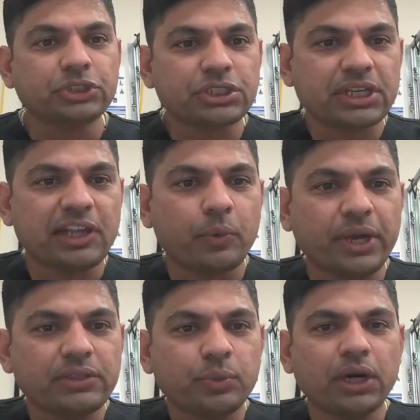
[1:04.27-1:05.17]
just gonna
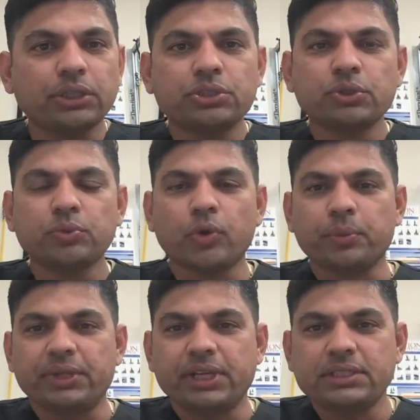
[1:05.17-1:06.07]
wait 1 or 2 more
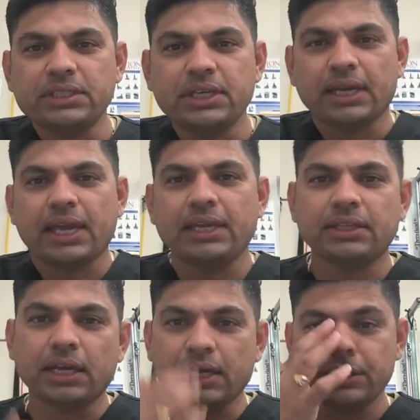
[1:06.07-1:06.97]
minutes.
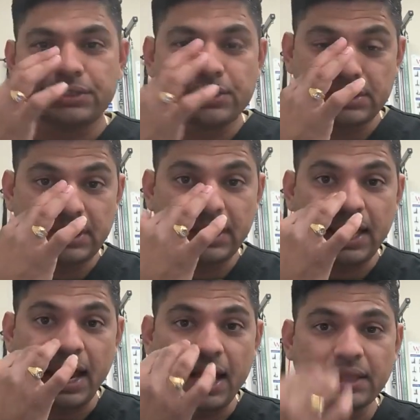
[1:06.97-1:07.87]
Again, this is
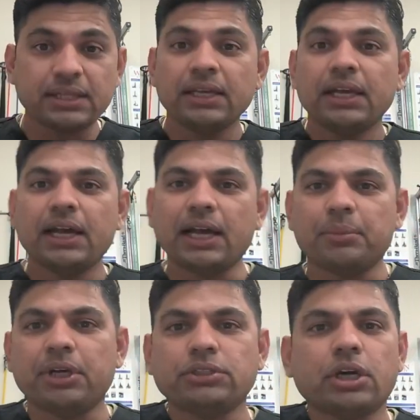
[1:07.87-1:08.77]
Hat.
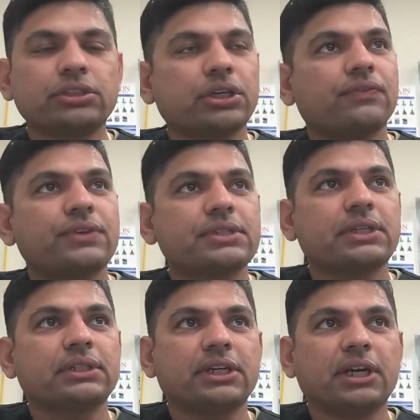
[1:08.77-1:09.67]
I'm a doctor of
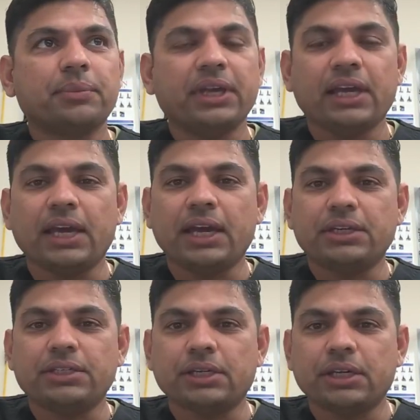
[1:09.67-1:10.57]
physical therapy
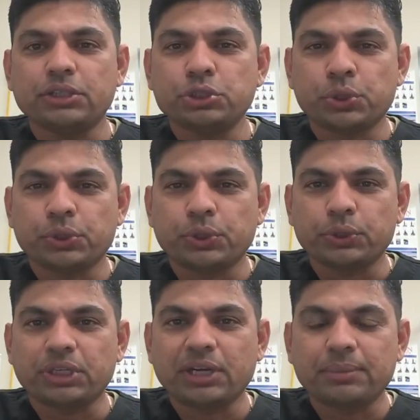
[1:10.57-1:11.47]
at Cure
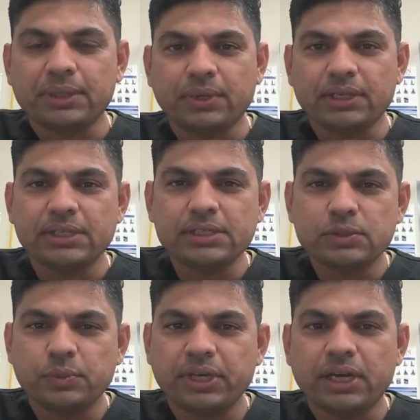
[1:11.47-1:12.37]
Therapy and
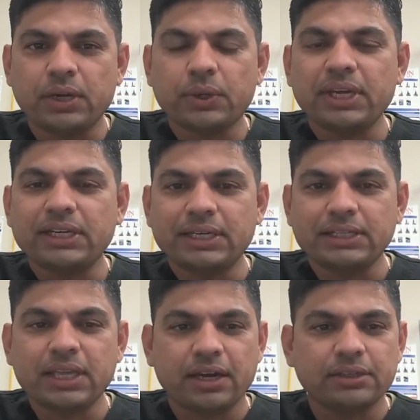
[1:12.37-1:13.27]
Wellness. We are located
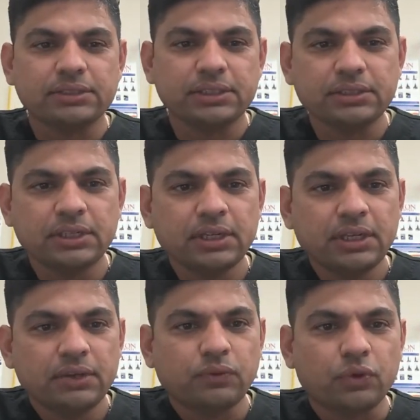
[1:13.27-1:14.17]
in Carrollton,
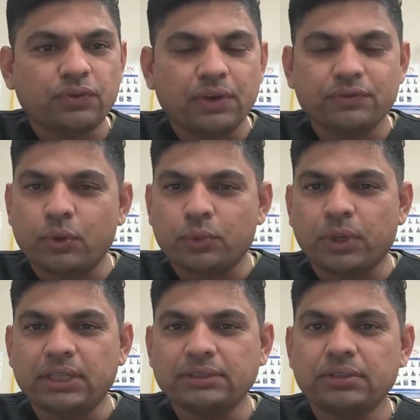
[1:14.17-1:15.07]

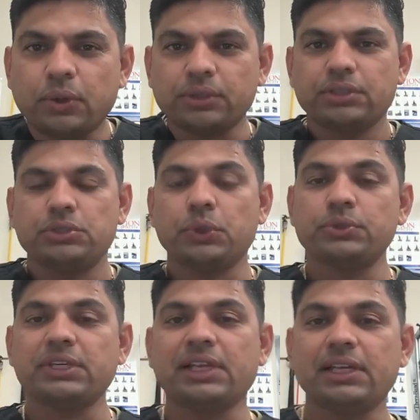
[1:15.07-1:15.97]
4541 North
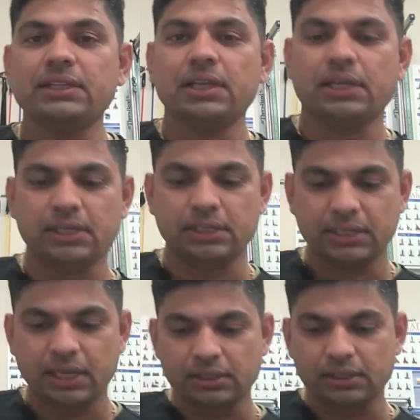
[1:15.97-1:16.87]
Josie Lane,
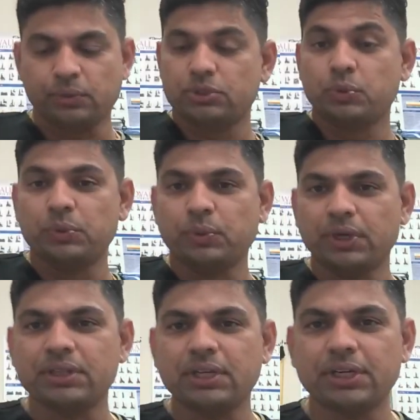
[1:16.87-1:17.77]
Suite
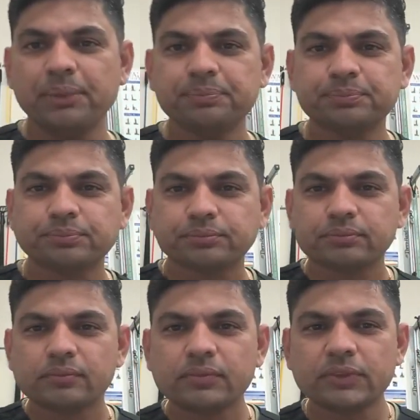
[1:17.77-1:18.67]
130.
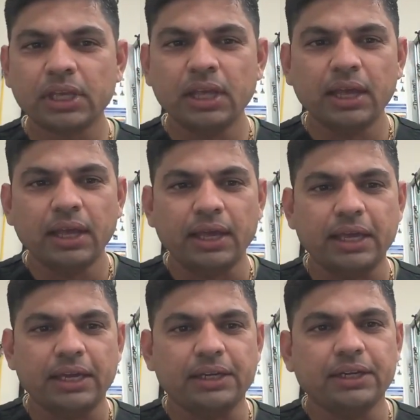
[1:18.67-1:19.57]

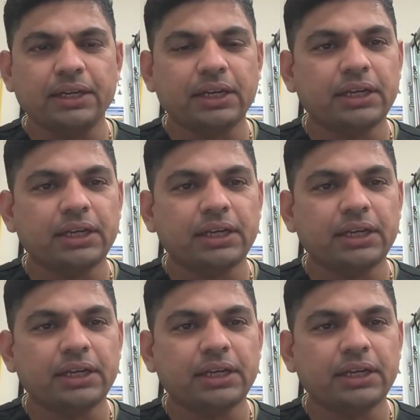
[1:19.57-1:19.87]
And